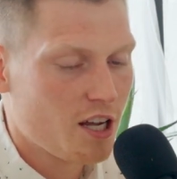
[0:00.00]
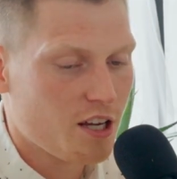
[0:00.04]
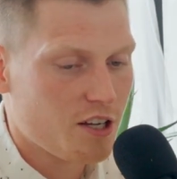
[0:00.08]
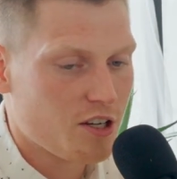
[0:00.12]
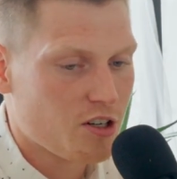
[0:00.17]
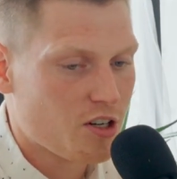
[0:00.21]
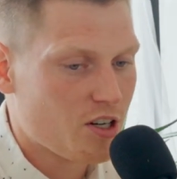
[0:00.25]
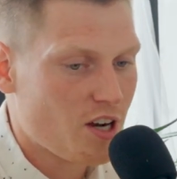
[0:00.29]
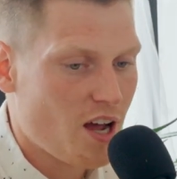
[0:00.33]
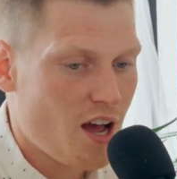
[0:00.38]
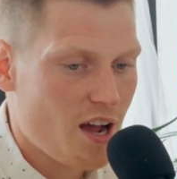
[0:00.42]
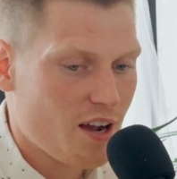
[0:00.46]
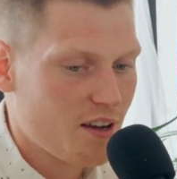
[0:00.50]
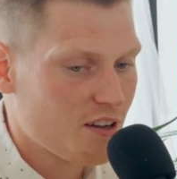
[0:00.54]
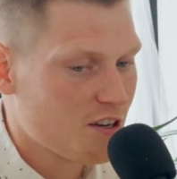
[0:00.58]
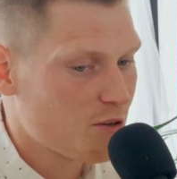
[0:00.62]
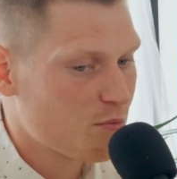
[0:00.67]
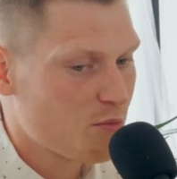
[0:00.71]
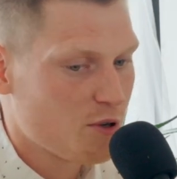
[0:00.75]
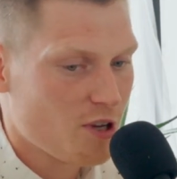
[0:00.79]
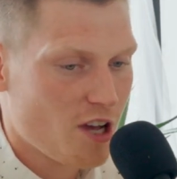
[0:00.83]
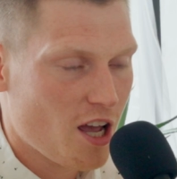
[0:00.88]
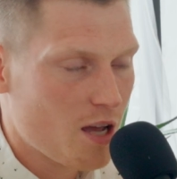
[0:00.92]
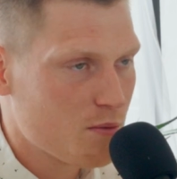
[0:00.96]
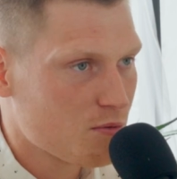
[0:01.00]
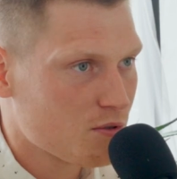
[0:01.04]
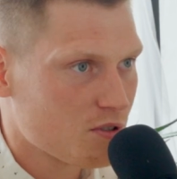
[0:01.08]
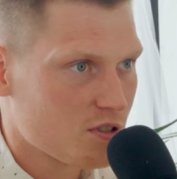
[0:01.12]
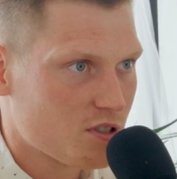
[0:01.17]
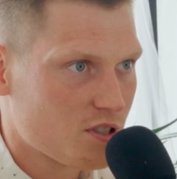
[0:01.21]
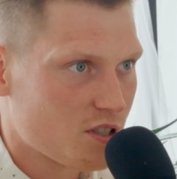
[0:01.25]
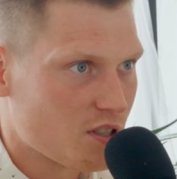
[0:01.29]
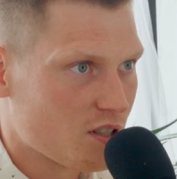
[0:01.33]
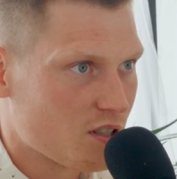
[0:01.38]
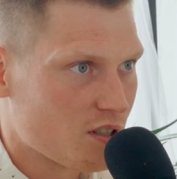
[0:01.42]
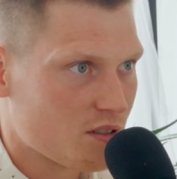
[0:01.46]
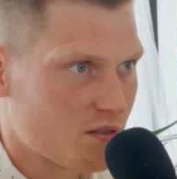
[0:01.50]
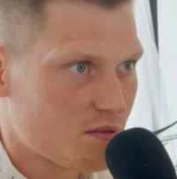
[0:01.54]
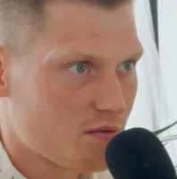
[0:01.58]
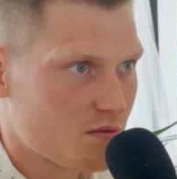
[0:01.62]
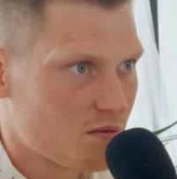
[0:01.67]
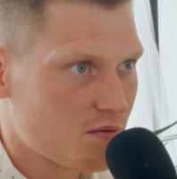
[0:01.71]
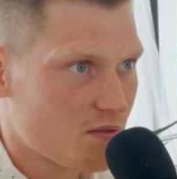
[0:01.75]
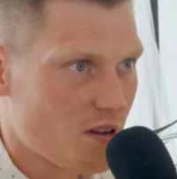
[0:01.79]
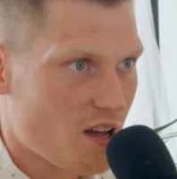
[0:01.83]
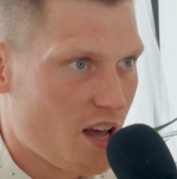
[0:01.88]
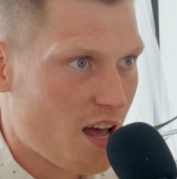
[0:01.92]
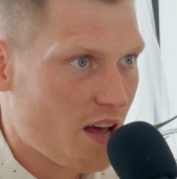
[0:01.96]
You're not going to be able to
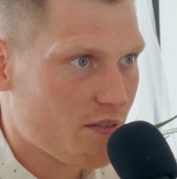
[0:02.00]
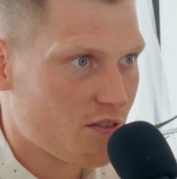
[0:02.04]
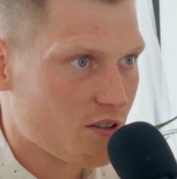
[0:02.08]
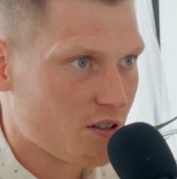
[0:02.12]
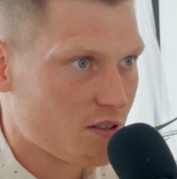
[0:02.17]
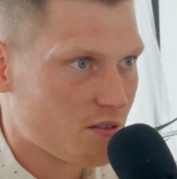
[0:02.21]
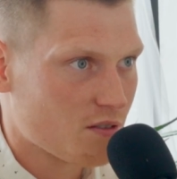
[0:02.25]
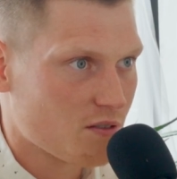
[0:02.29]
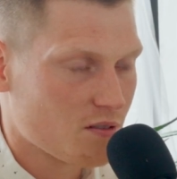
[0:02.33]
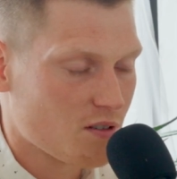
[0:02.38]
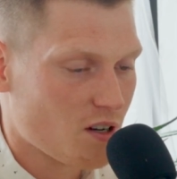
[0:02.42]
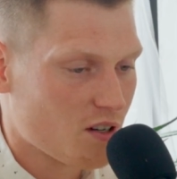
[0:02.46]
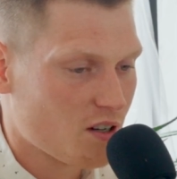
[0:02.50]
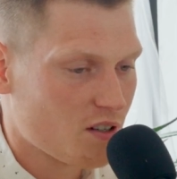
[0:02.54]
have a